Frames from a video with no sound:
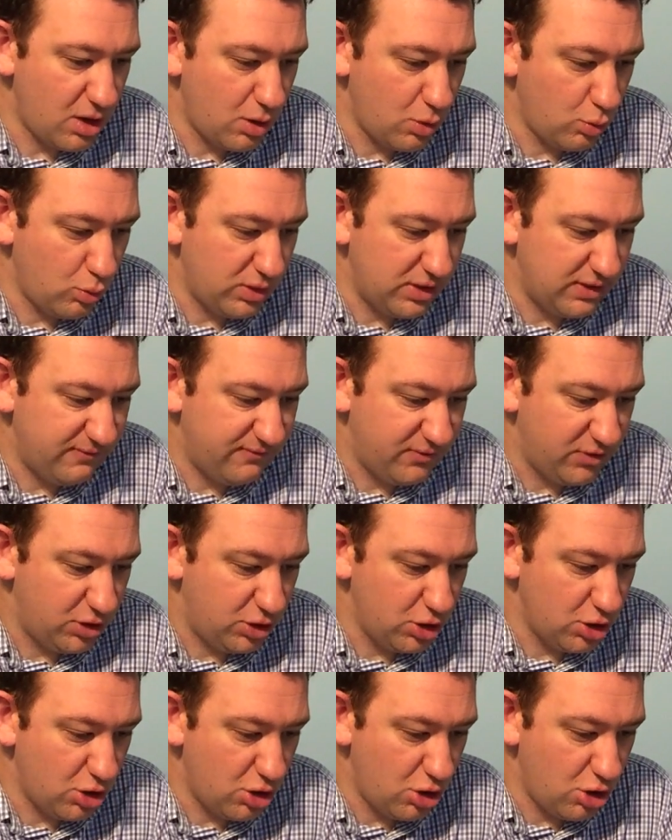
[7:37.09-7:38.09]
We've
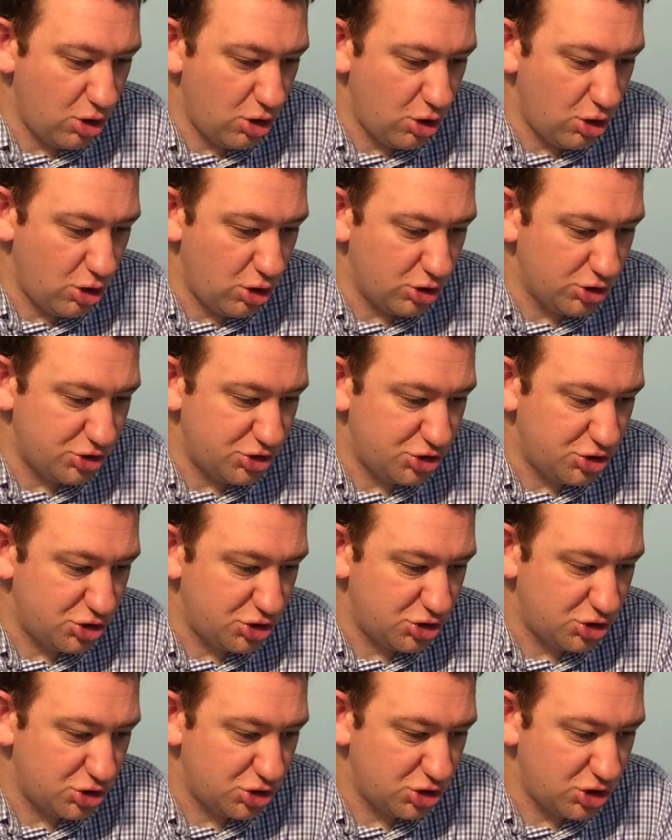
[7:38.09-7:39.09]
got
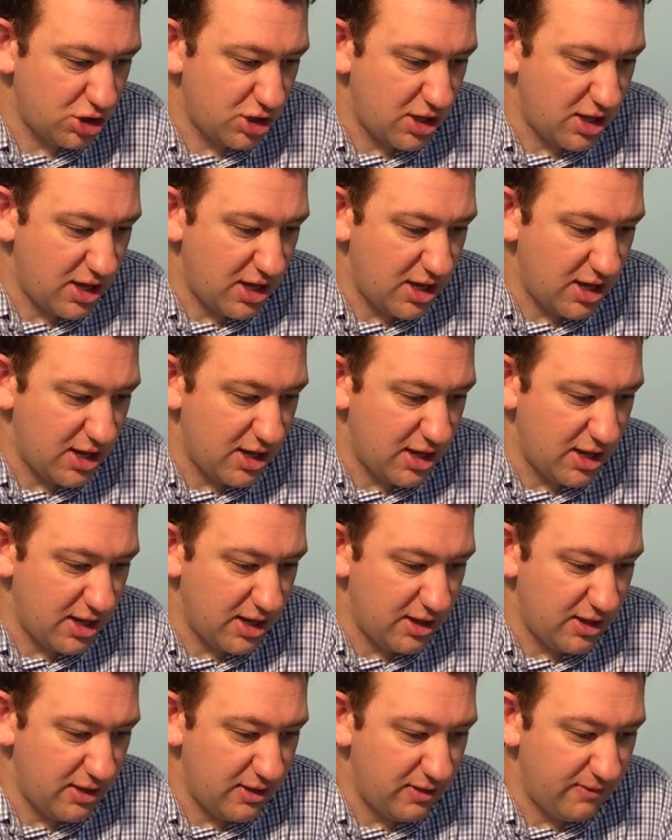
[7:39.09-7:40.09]

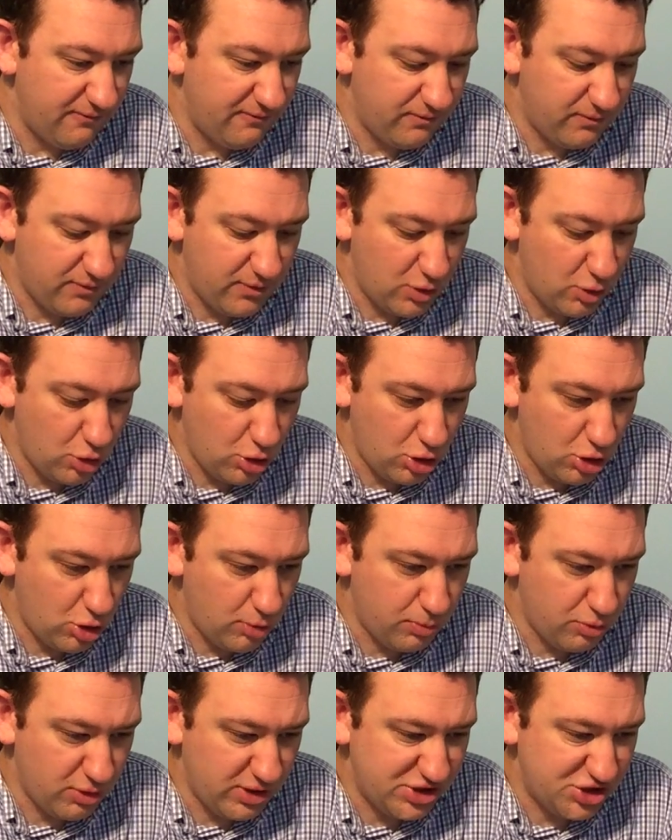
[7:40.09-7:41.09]
the
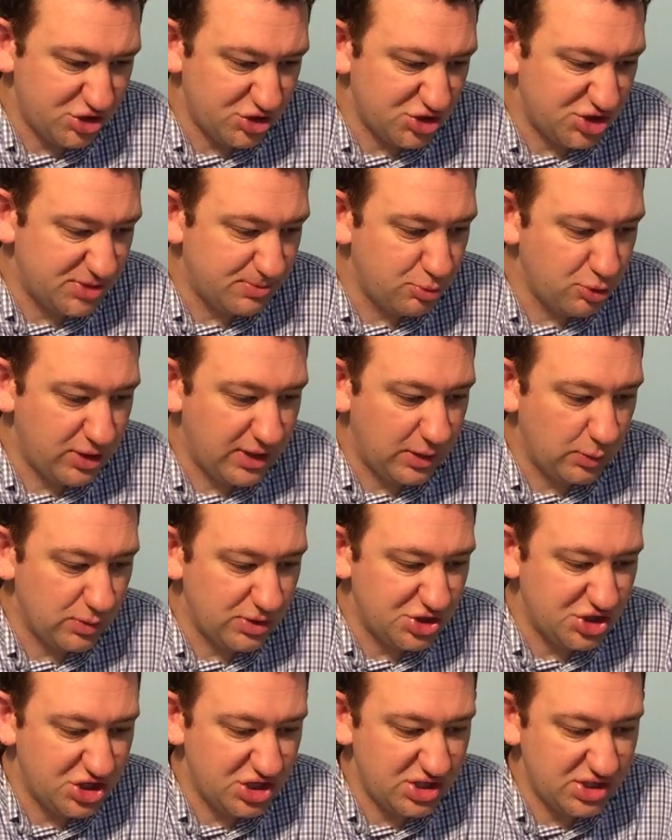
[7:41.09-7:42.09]
Operation Spring,
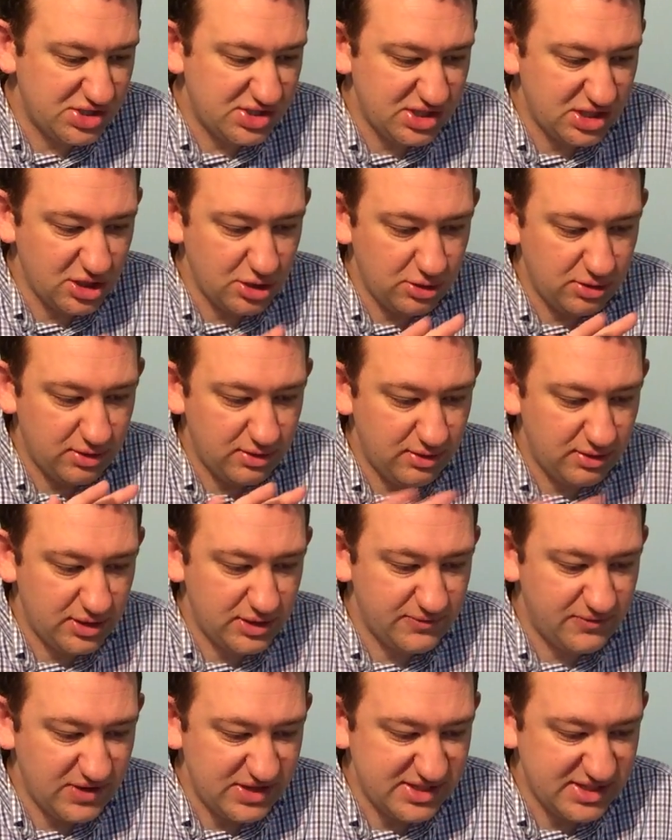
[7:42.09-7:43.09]
which is, you know,
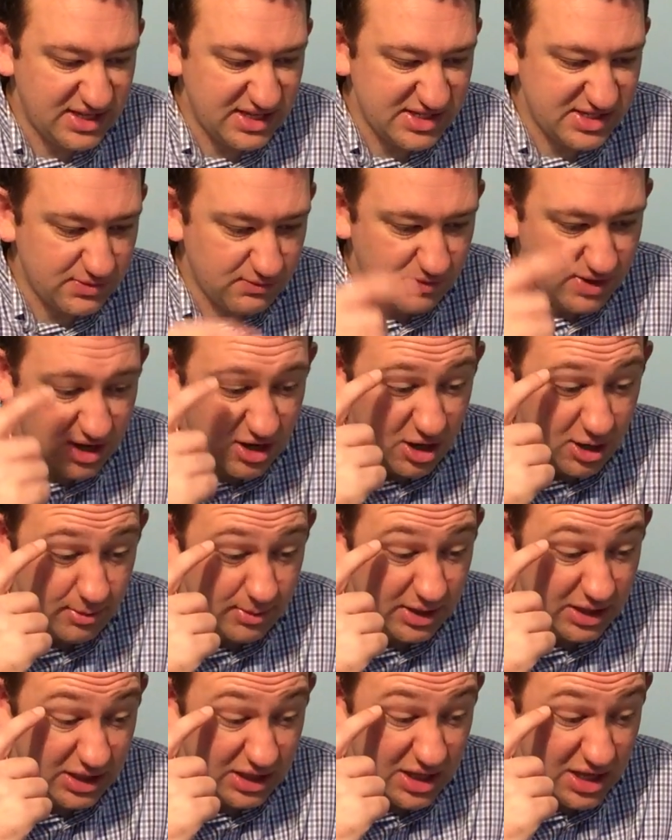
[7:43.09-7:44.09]
defense against the Red
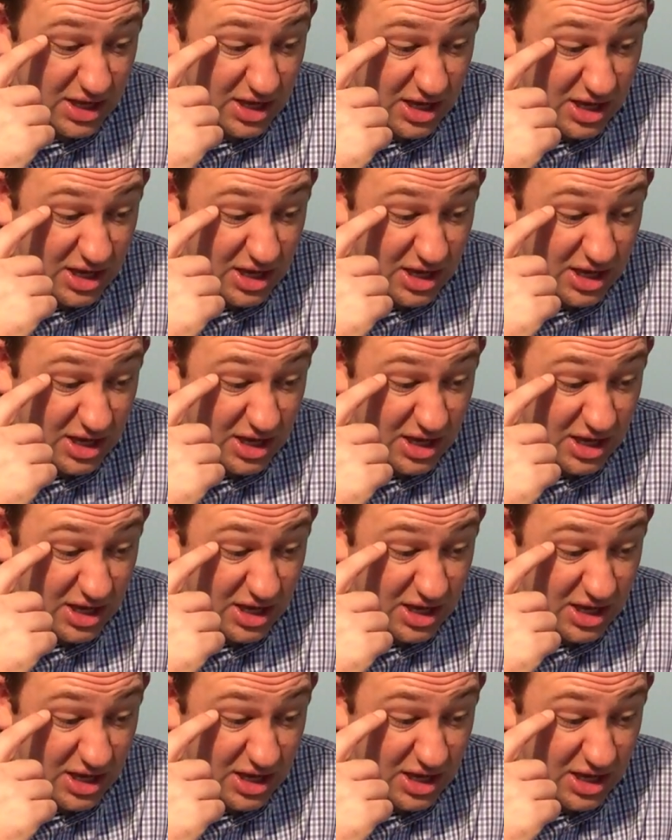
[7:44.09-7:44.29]
Army,